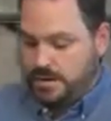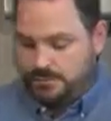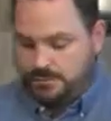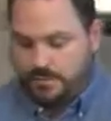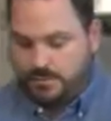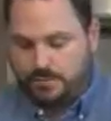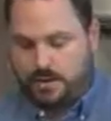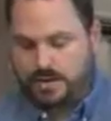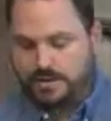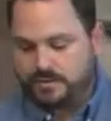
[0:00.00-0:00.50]
put
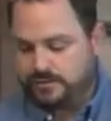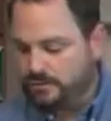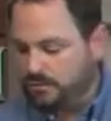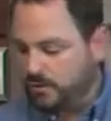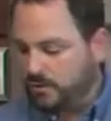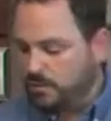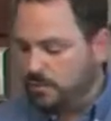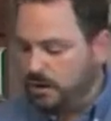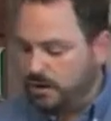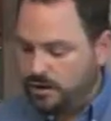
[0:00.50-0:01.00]
them right into
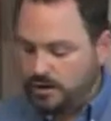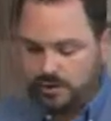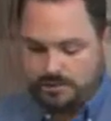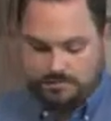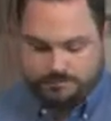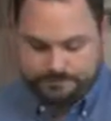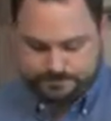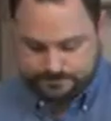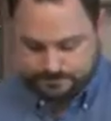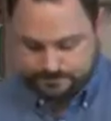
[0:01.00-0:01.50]
our
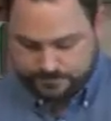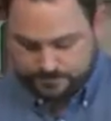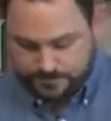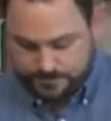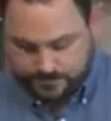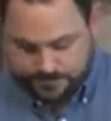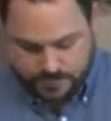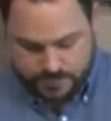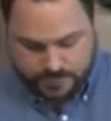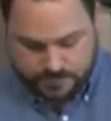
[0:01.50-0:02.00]
water,
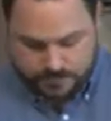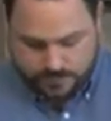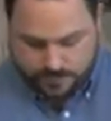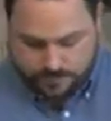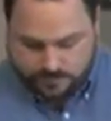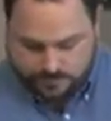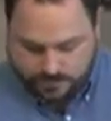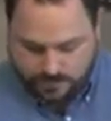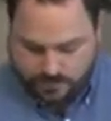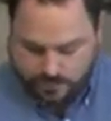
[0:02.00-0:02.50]

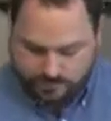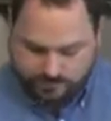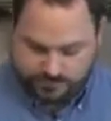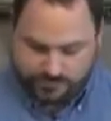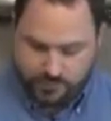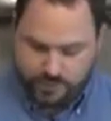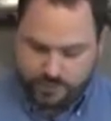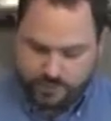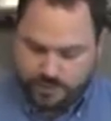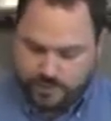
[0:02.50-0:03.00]
turn our stove